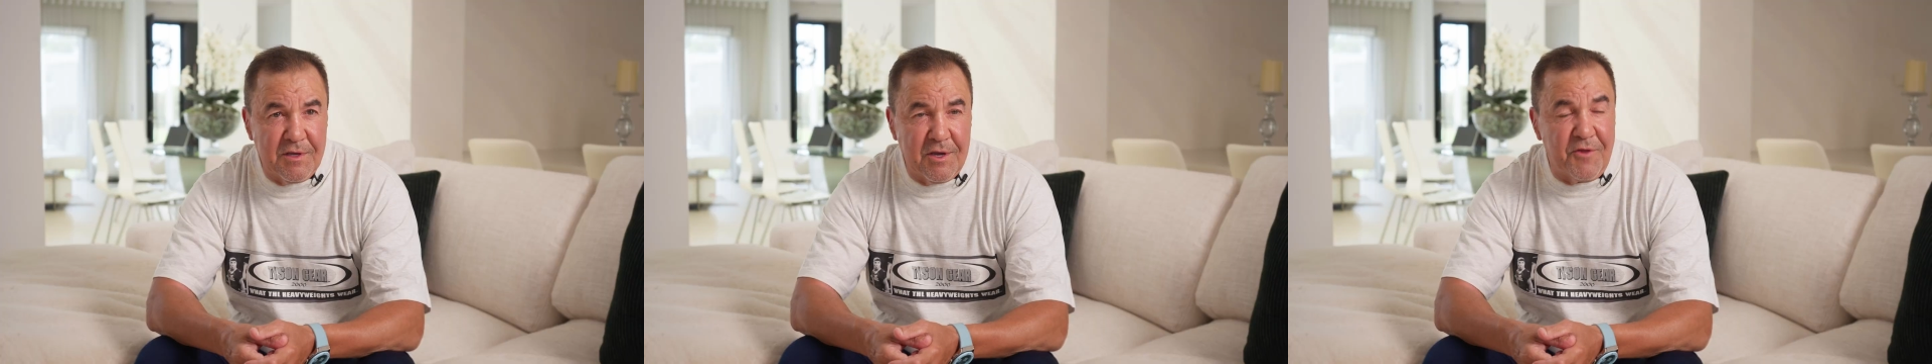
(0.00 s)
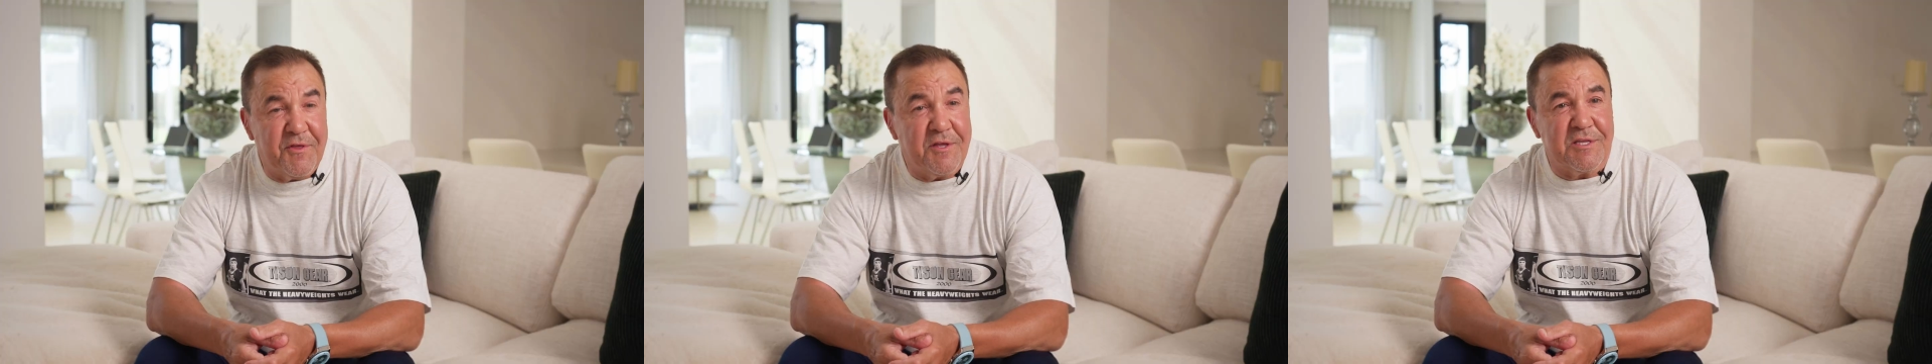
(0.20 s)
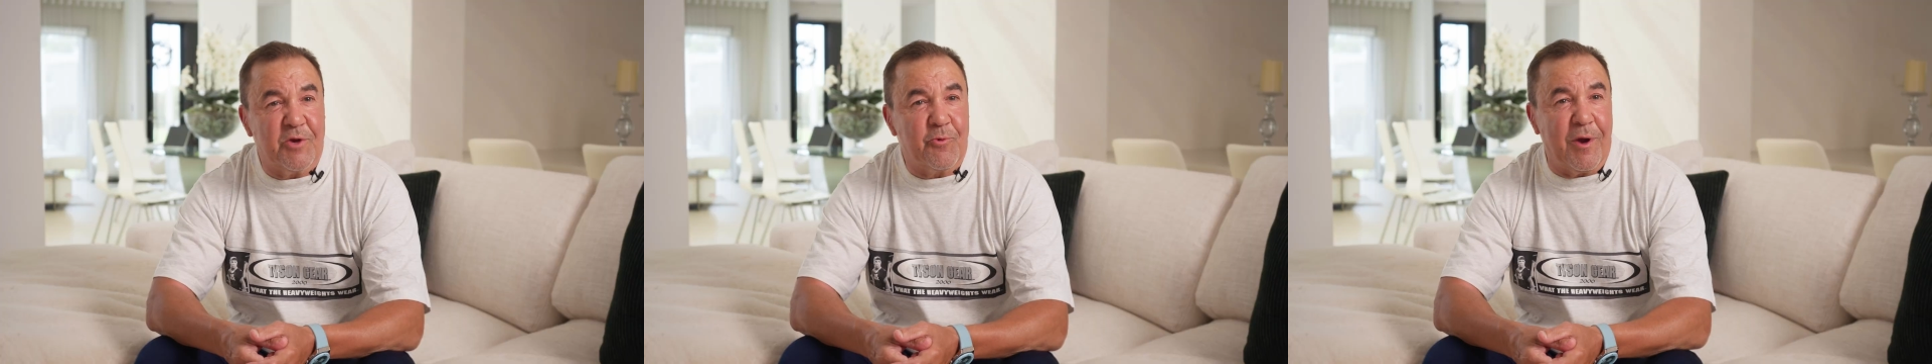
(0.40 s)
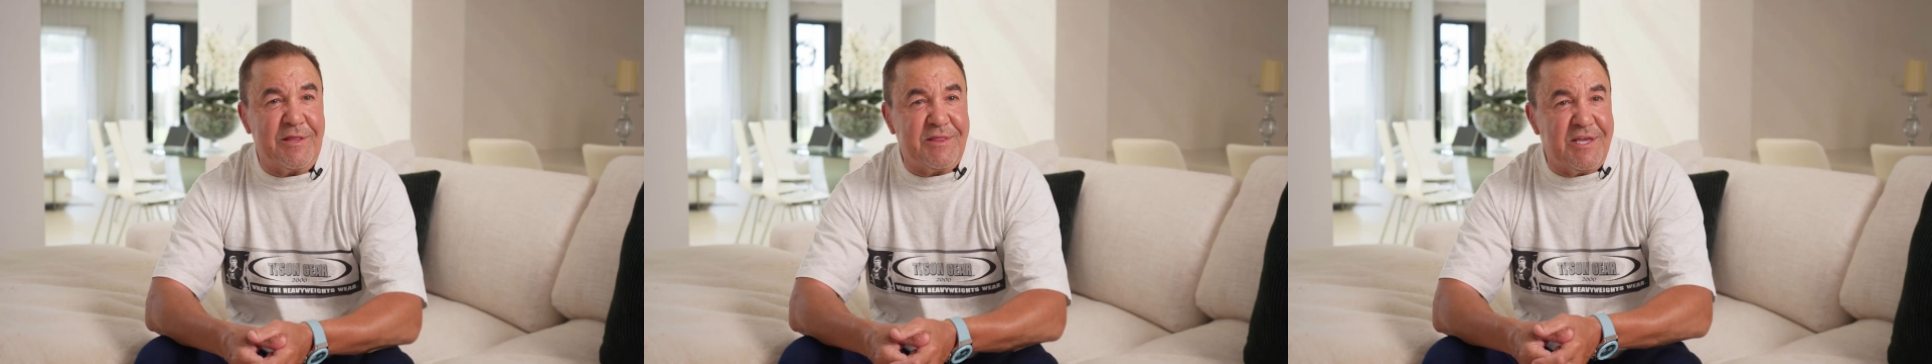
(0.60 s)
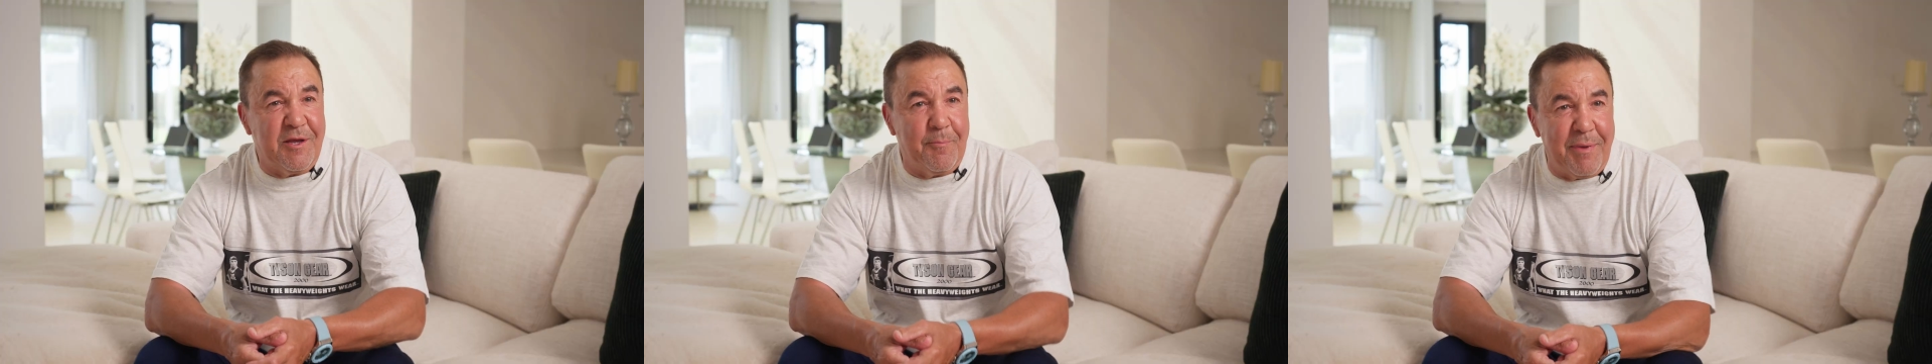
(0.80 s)
Yeah, I think the
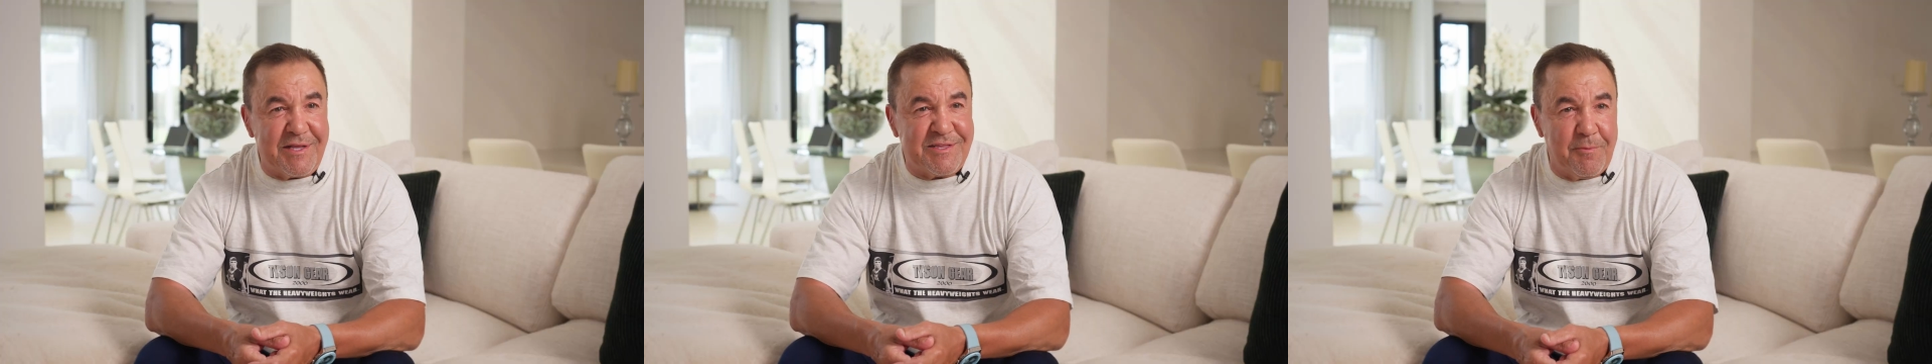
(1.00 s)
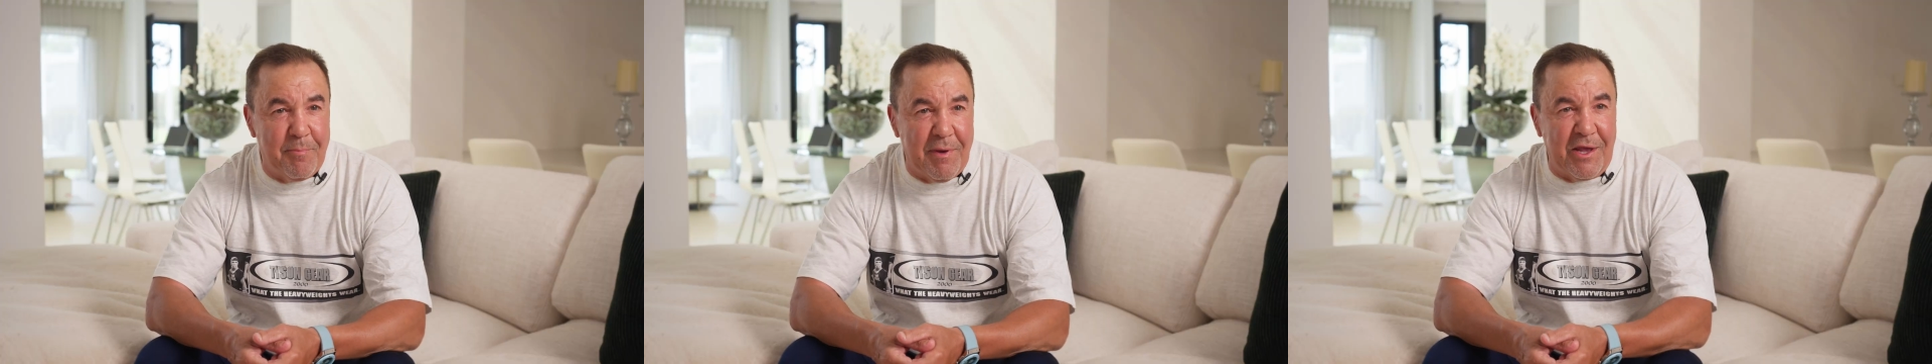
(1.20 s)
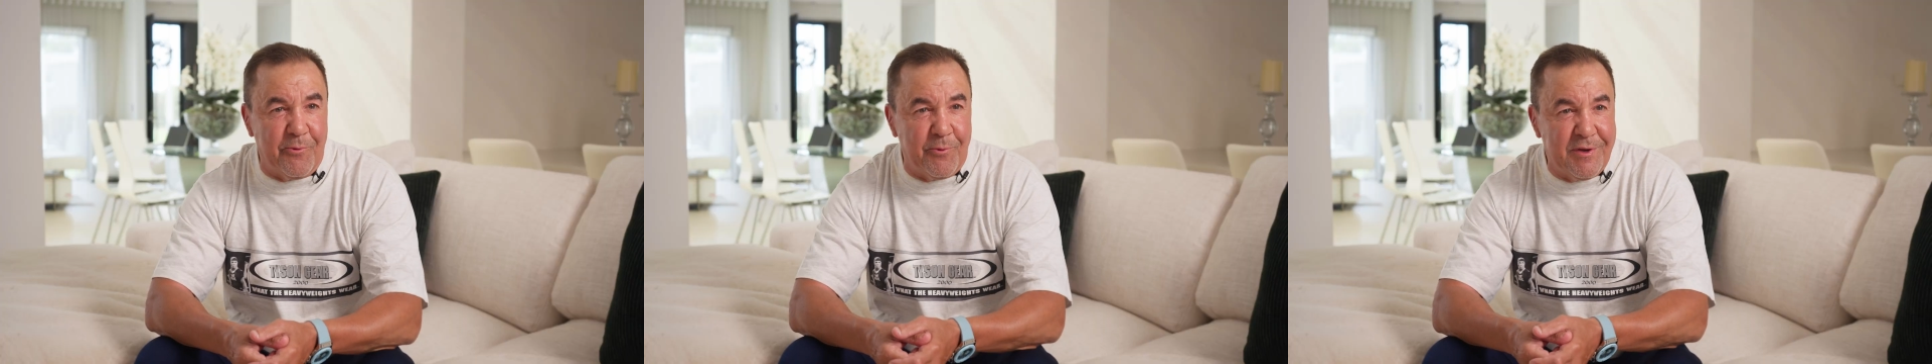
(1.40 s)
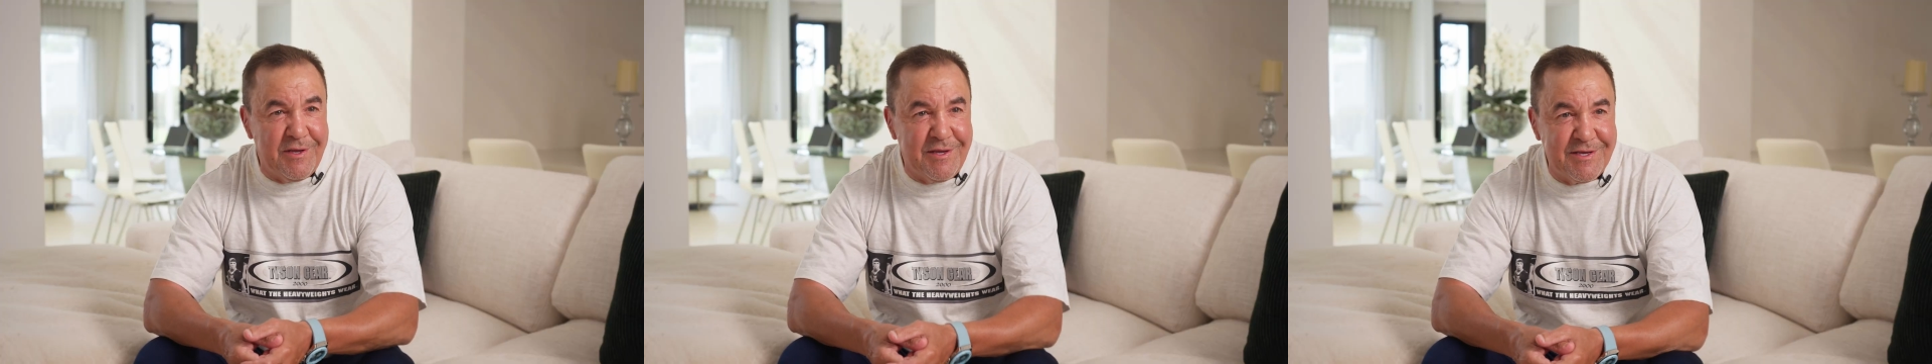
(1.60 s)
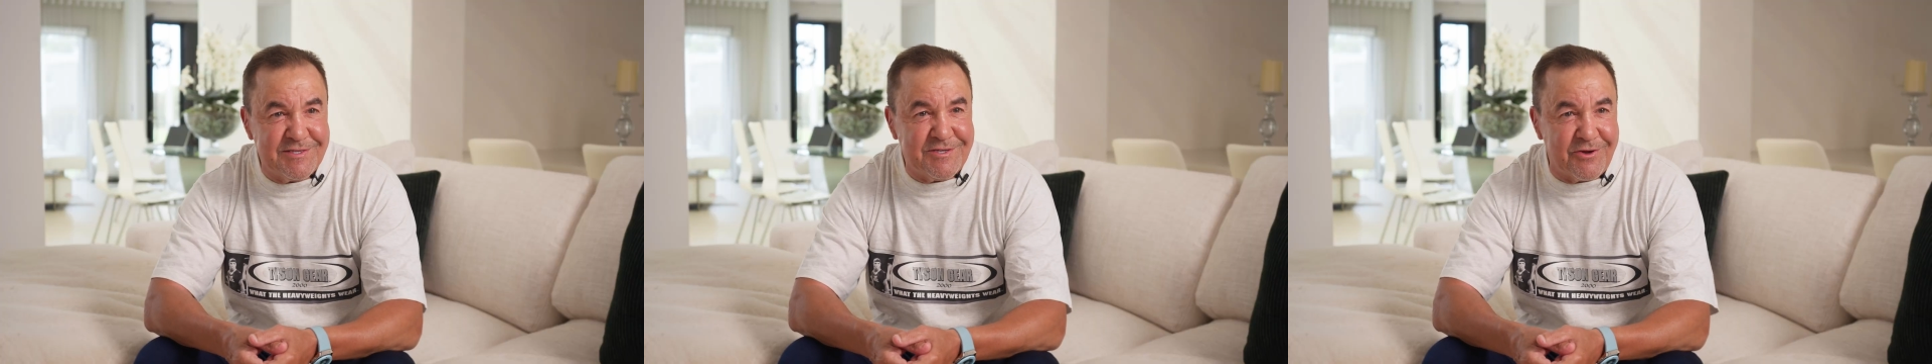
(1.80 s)
great thing about the
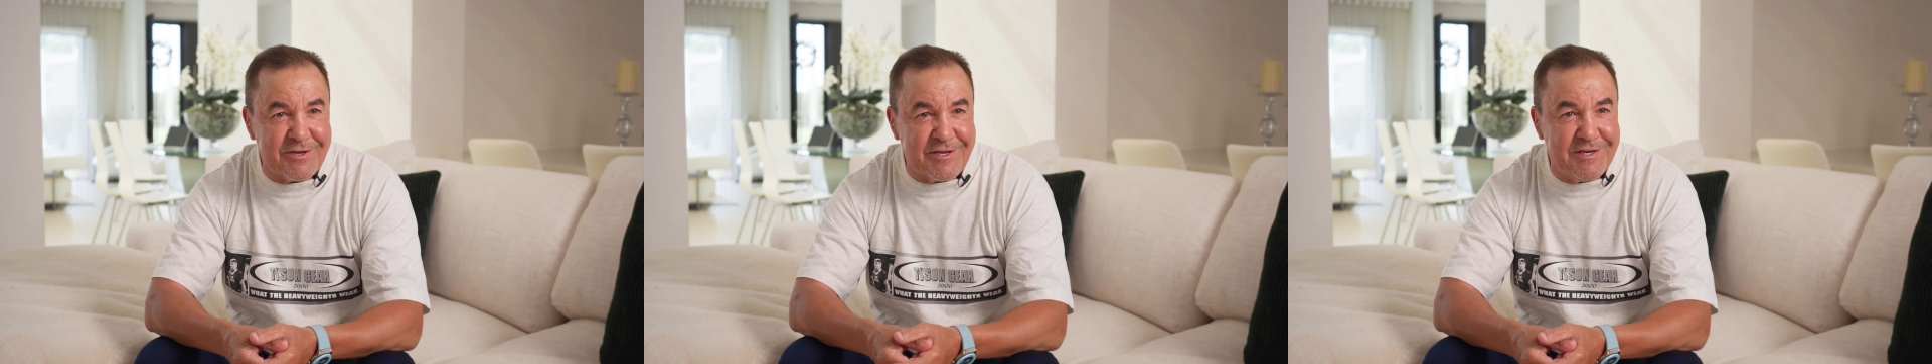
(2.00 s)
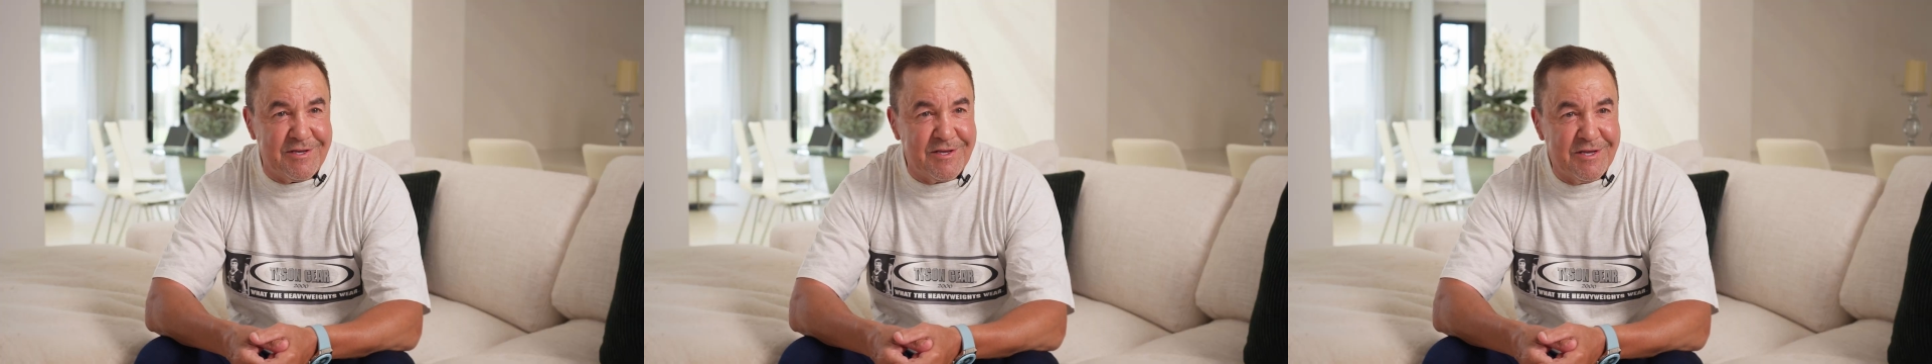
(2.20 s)
battery is I can